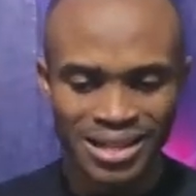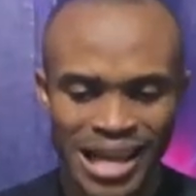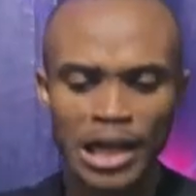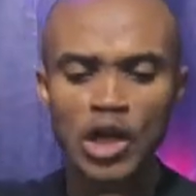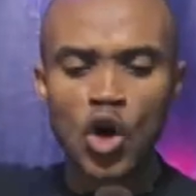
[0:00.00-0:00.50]

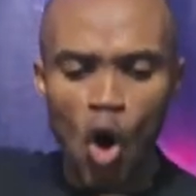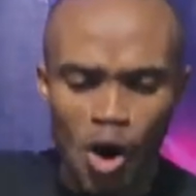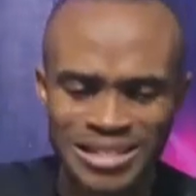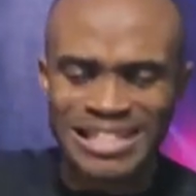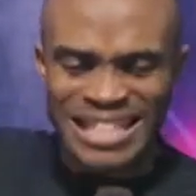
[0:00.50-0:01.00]
Then
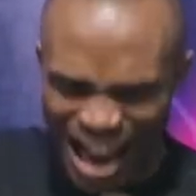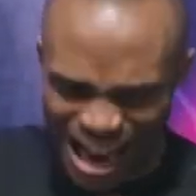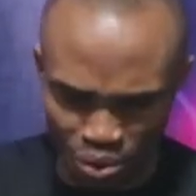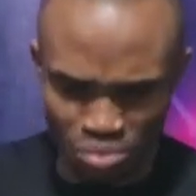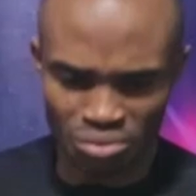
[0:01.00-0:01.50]
cut
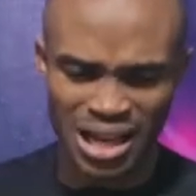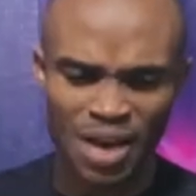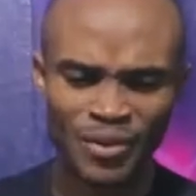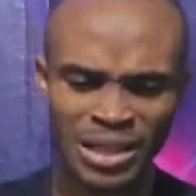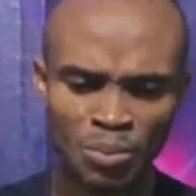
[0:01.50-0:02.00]
down.
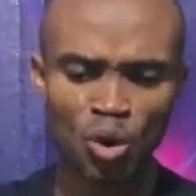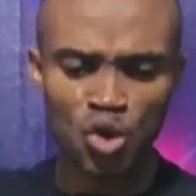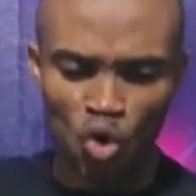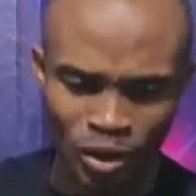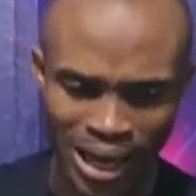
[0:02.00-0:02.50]
Everything
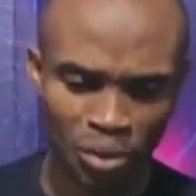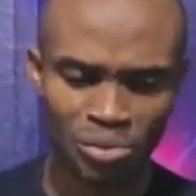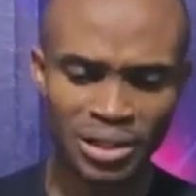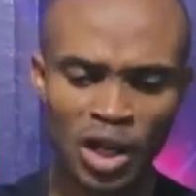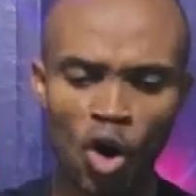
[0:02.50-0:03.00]
must go
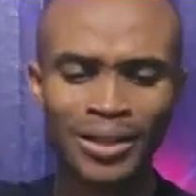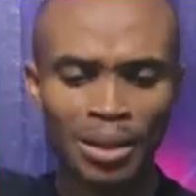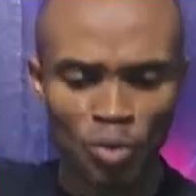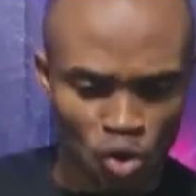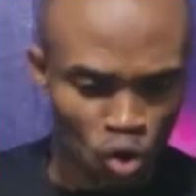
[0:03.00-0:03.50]
down. The
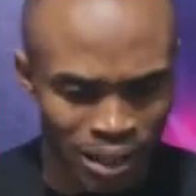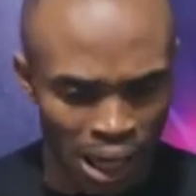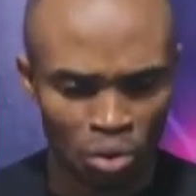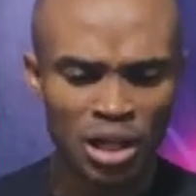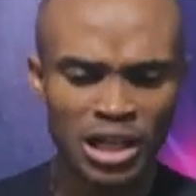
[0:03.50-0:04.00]
altar must go
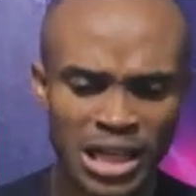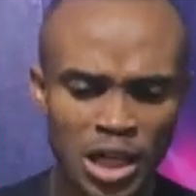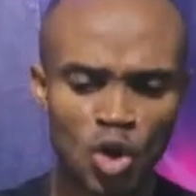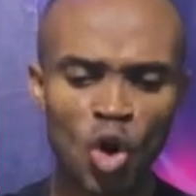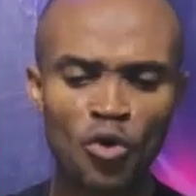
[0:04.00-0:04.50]
down.
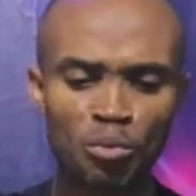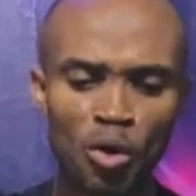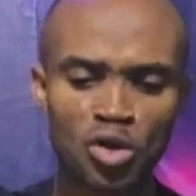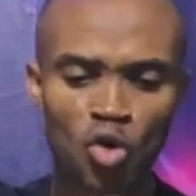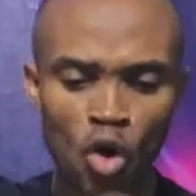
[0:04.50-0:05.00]
The grove
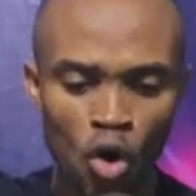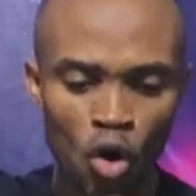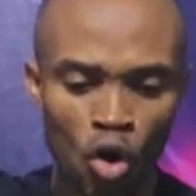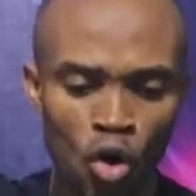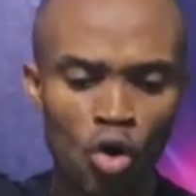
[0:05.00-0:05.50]
must
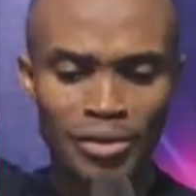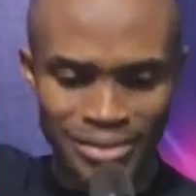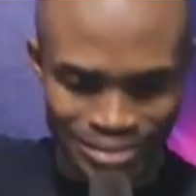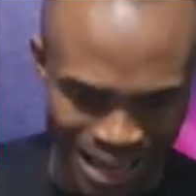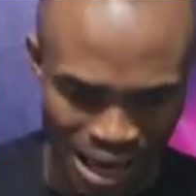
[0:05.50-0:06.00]
go
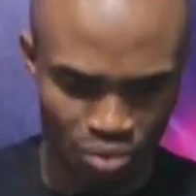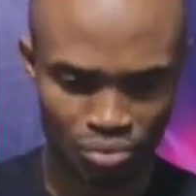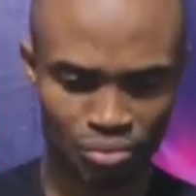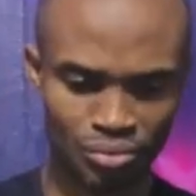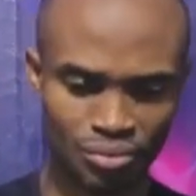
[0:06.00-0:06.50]
down.
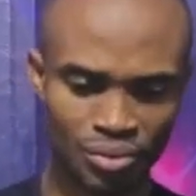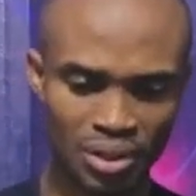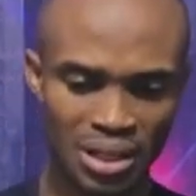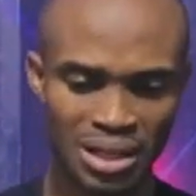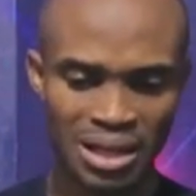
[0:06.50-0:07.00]

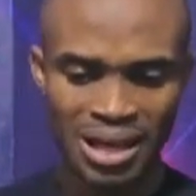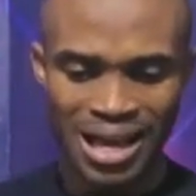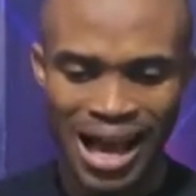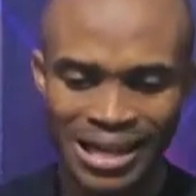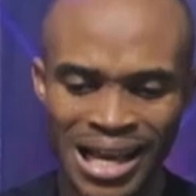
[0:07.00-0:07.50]

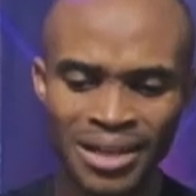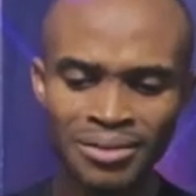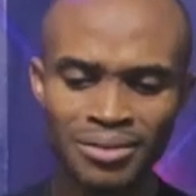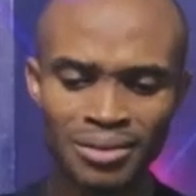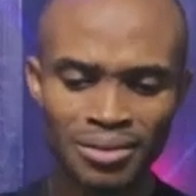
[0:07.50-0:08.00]
And
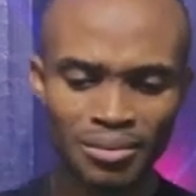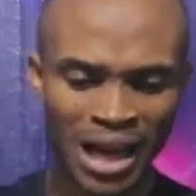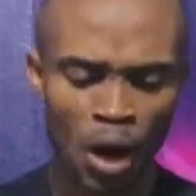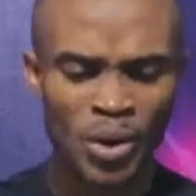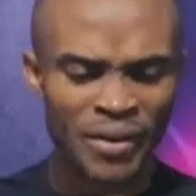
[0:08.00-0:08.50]
then,
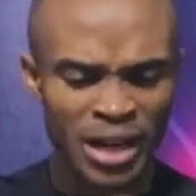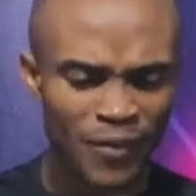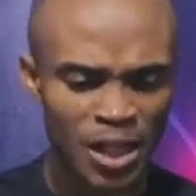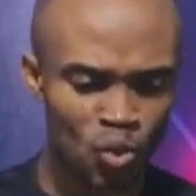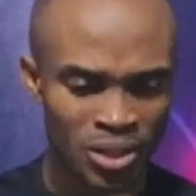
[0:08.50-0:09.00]
can we read
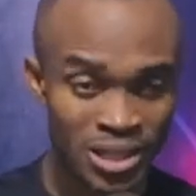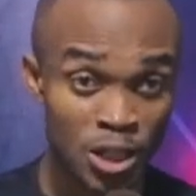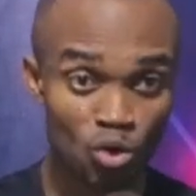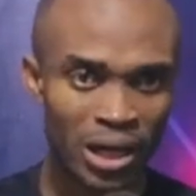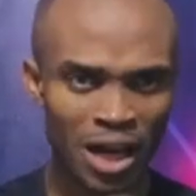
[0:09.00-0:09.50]
verse
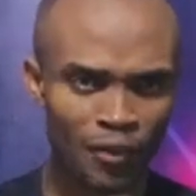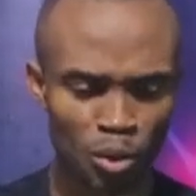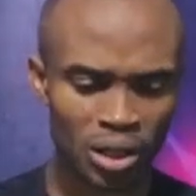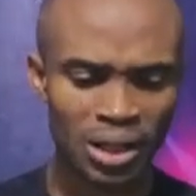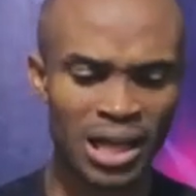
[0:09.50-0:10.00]
26 together,
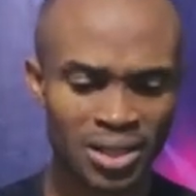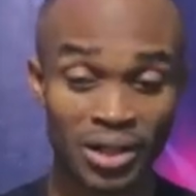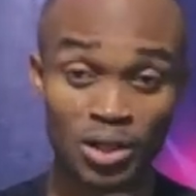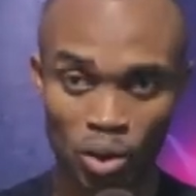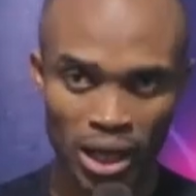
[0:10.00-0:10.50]
everybody? Let's
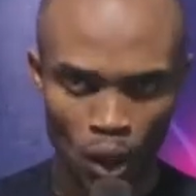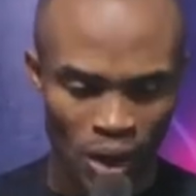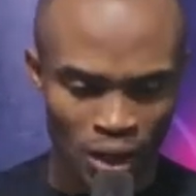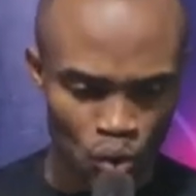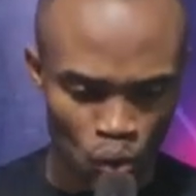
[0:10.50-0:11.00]
read together.
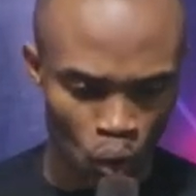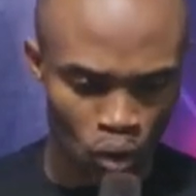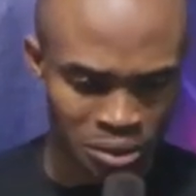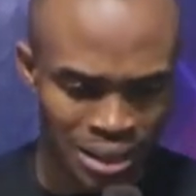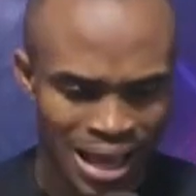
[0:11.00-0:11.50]
One, two, go.